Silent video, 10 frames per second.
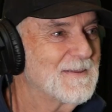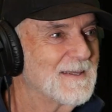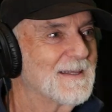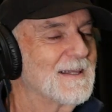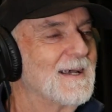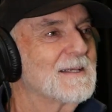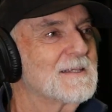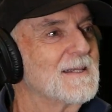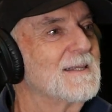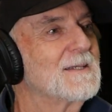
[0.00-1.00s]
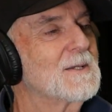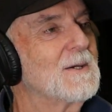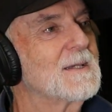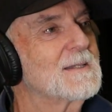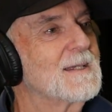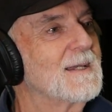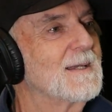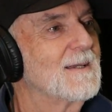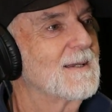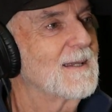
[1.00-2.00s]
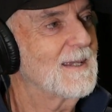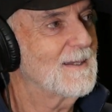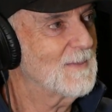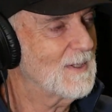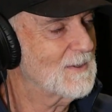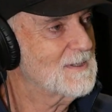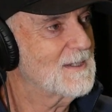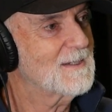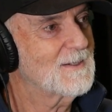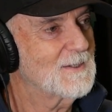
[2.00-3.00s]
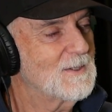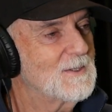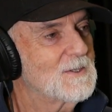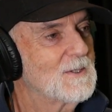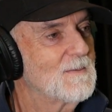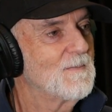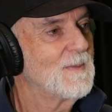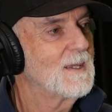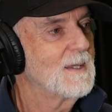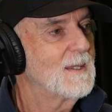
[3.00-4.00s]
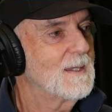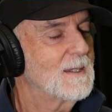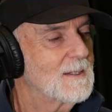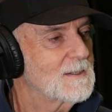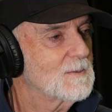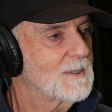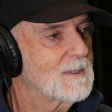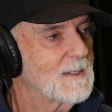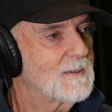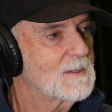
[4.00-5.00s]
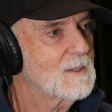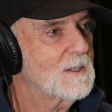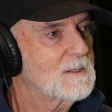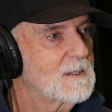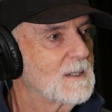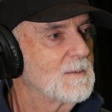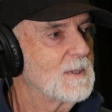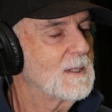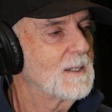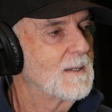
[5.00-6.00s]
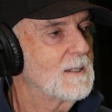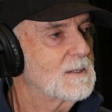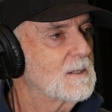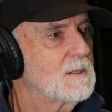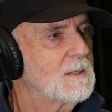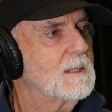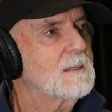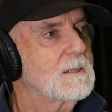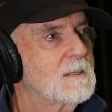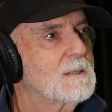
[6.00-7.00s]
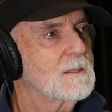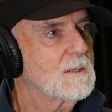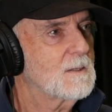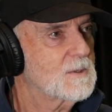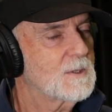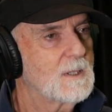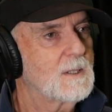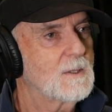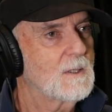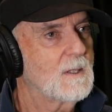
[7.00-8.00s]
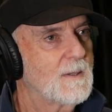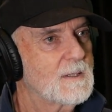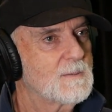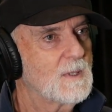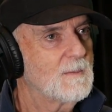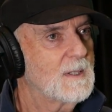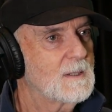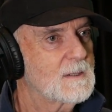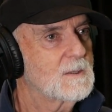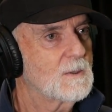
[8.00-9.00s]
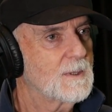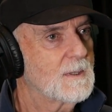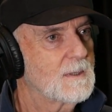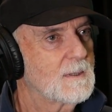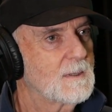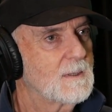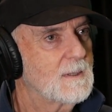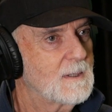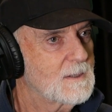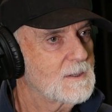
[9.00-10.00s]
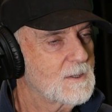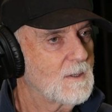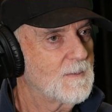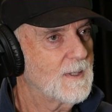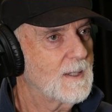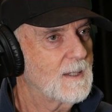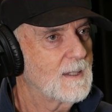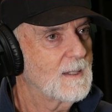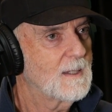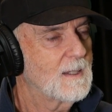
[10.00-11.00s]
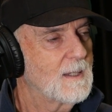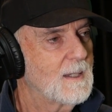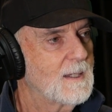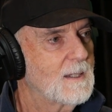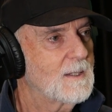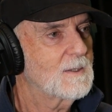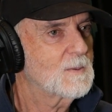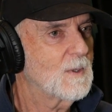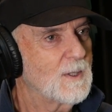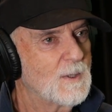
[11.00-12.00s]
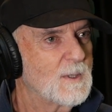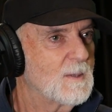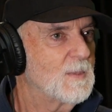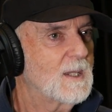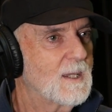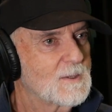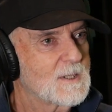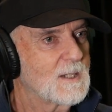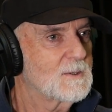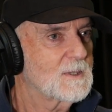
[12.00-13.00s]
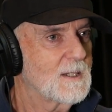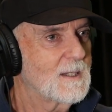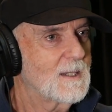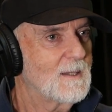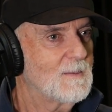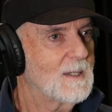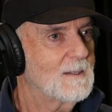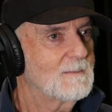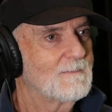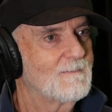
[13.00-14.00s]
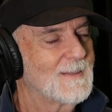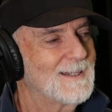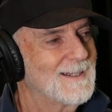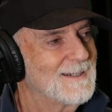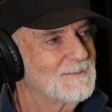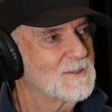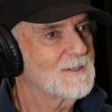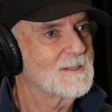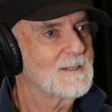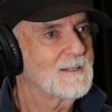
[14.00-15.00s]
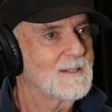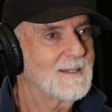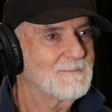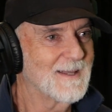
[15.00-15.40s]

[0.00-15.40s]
think the last thing this guy said, and again, Mel says it on YouTube, he goes, one day this guy said to me, he said, you need to stop treating her like that's my mate's daughter. You need to stop that. And he goes, what, are you and your big Hell's Angels going to get me? Shouldn't have said that.